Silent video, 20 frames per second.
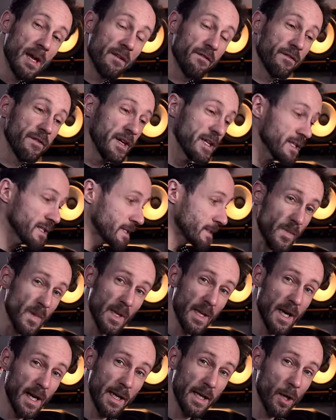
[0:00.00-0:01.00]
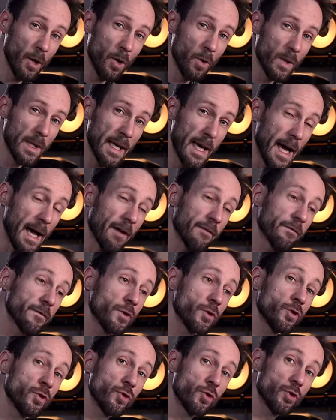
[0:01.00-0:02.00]
FS, I only have
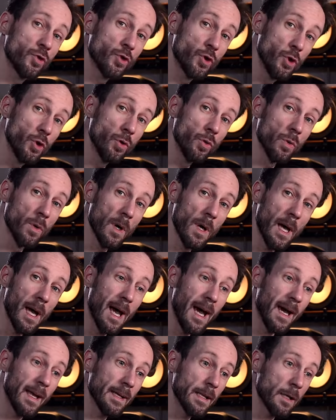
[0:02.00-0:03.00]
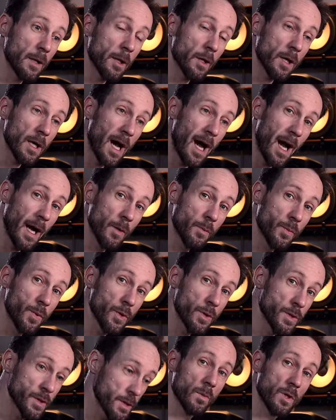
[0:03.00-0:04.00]
two analog
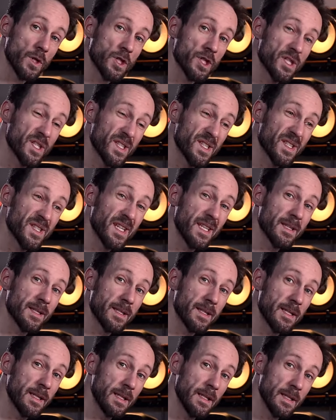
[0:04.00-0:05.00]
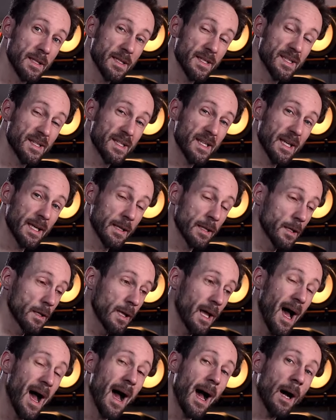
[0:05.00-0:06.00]
outputs, which send the
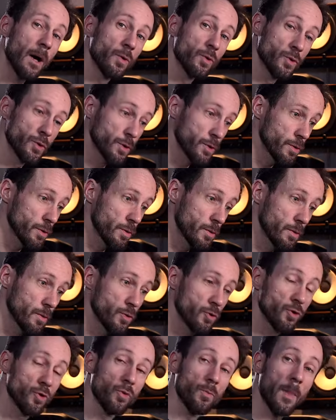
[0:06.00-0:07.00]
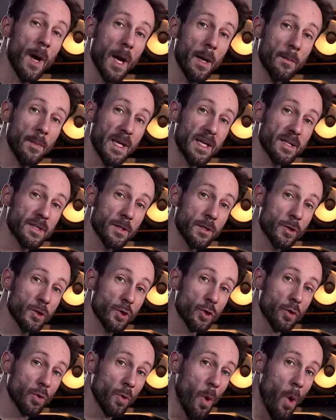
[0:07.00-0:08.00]
signal out to my mixer,
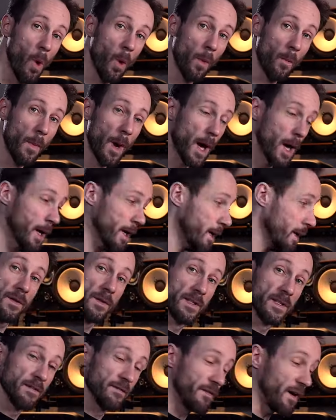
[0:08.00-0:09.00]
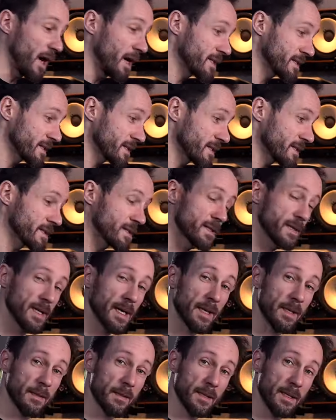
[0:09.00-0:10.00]
to all my devices.
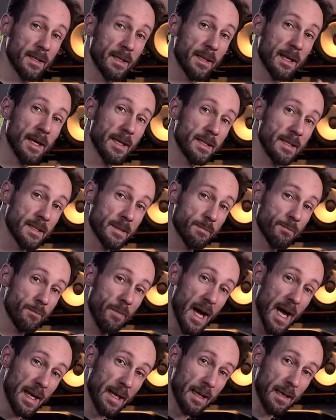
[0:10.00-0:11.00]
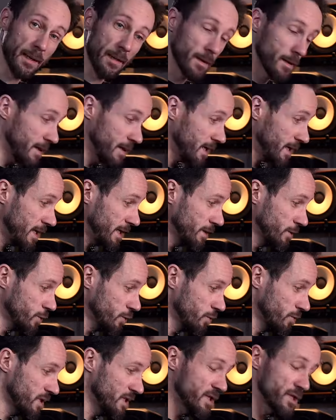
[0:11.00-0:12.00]
Then it gets back
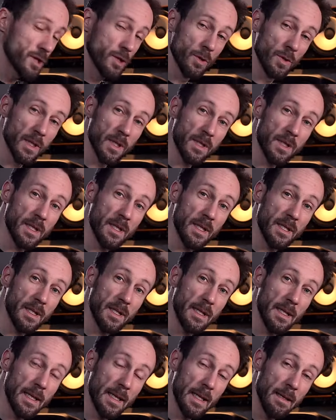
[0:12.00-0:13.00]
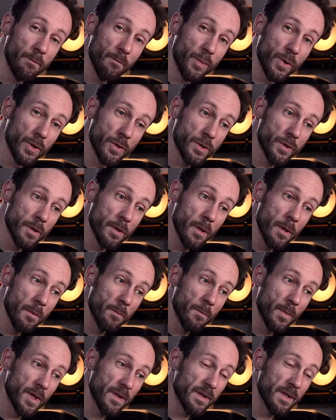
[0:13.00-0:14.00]
into this unit in the input,
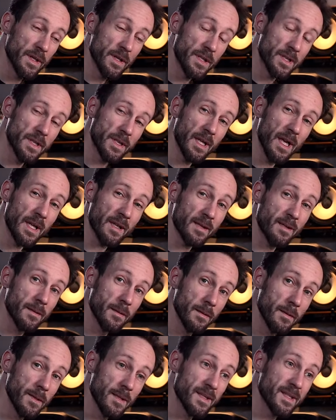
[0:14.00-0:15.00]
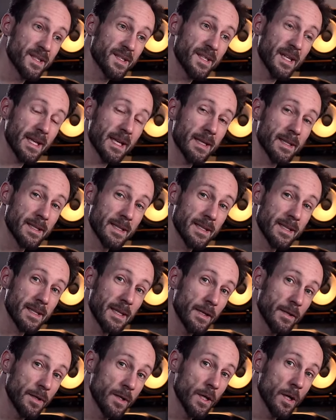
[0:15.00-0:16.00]
but there's not a second
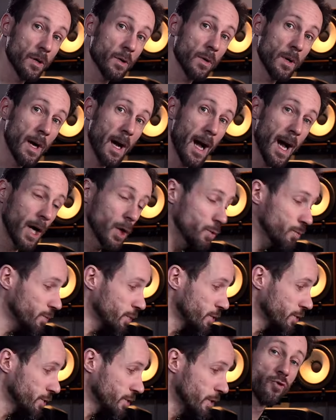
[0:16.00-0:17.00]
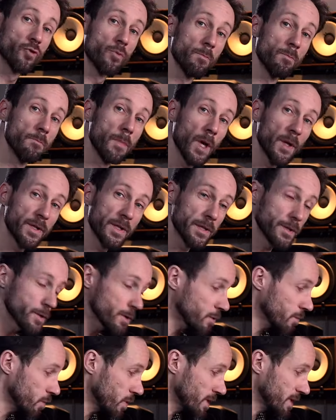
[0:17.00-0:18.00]
stereo output to
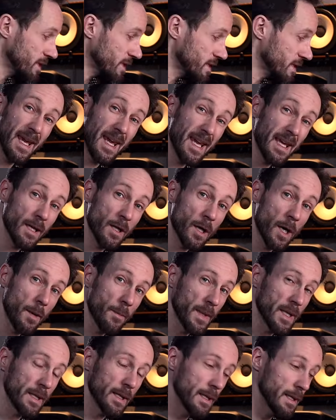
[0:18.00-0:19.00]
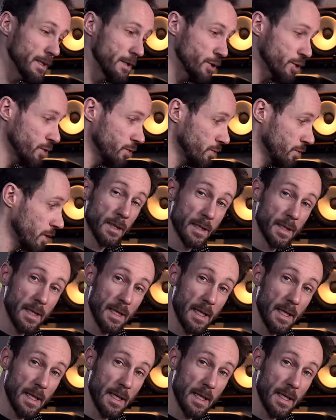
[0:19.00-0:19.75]
monitor what is incoming into the